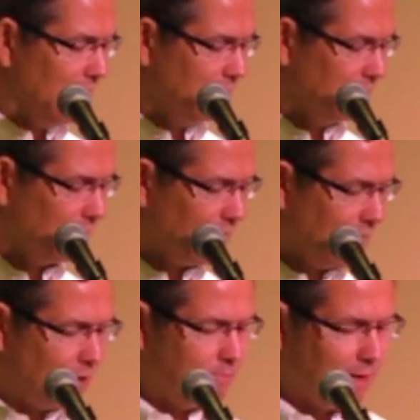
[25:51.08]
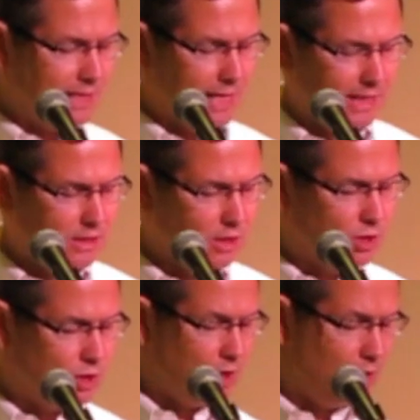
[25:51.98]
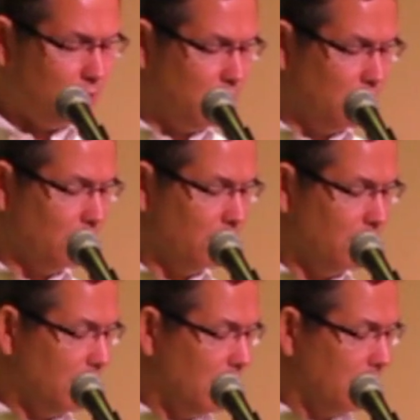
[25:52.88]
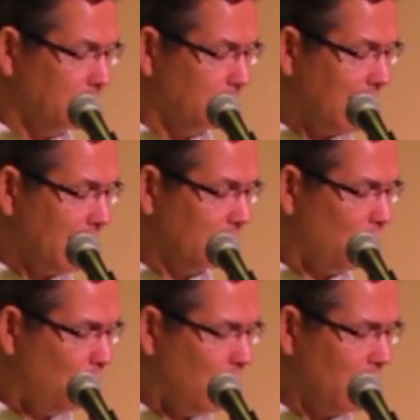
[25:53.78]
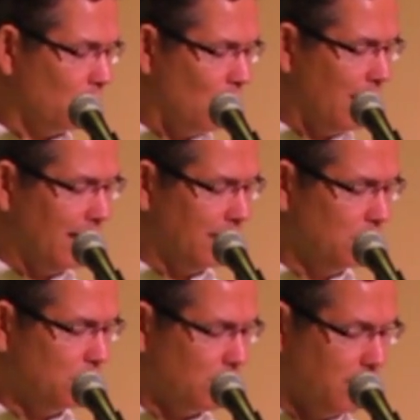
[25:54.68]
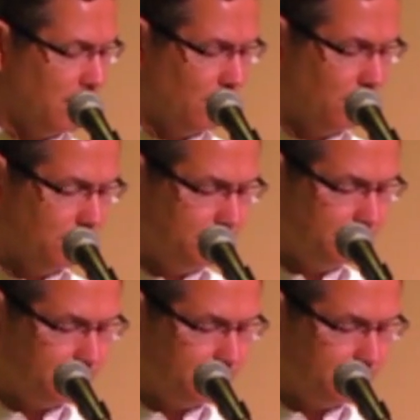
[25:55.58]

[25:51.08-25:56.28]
and in the cloud by day to show you by what way you should go."